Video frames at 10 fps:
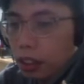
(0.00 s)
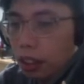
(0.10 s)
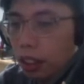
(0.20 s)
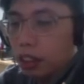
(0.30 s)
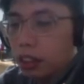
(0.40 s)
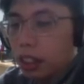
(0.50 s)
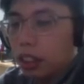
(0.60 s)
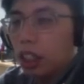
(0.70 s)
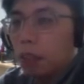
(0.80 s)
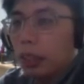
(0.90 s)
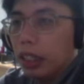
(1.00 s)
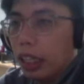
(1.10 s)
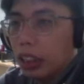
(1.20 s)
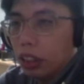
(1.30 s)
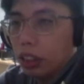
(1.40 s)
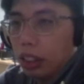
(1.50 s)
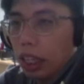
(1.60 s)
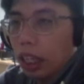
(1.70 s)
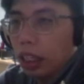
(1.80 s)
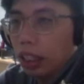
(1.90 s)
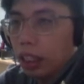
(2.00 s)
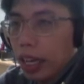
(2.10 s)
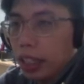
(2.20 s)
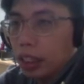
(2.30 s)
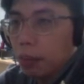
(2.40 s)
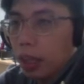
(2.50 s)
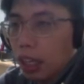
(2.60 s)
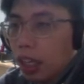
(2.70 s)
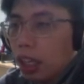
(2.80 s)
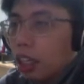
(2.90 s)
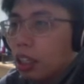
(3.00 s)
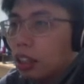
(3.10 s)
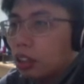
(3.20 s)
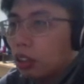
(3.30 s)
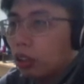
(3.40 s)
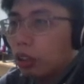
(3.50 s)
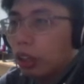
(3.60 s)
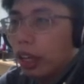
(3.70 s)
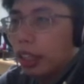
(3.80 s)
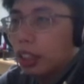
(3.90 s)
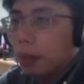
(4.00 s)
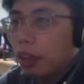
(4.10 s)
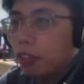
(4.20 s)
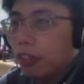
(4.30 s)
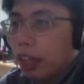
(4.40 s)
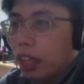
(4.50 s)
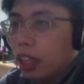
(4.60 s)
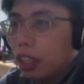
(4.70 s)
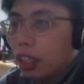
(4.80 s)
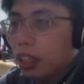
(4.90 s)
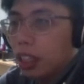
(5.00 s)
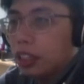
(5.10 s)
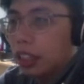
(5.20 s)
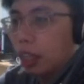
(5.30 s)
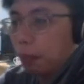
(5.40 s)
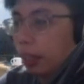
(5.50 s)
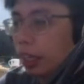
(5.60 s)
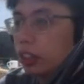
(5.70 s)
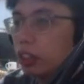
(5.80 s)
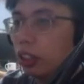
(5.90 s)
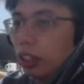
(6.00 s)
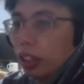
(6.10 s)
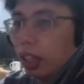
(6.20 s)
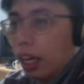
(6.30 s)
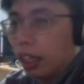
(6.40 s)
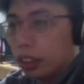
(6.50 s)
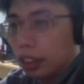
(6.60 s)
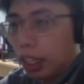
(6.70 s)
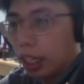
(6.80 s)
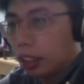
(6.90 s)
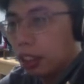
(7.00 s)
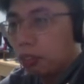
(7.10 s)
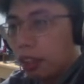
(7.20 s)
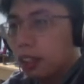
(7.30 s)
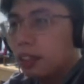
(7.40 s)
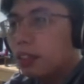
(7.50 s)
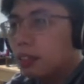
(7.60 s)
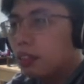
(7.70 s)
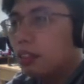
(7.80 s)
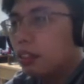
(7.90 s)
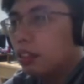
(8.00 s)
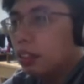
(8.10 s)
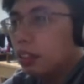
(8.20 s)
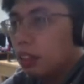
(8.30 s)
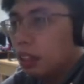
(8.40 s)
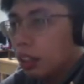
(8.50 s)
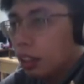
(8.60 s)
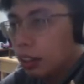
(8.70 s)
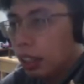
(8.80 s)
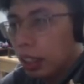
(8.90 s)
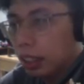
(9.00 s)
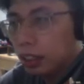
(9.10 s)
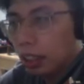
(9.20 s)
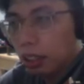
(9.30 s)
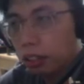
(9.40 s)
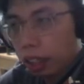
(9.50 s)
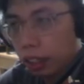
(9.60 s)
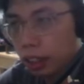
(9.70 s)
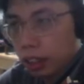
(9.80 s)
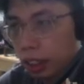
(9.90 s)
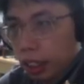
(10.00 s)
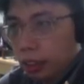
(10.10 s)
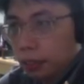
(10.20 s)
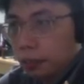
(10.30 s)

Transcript: inside your application tag in the XML. So go to your XML file. Inside the application tag, just add this one. Then let's try to run this again.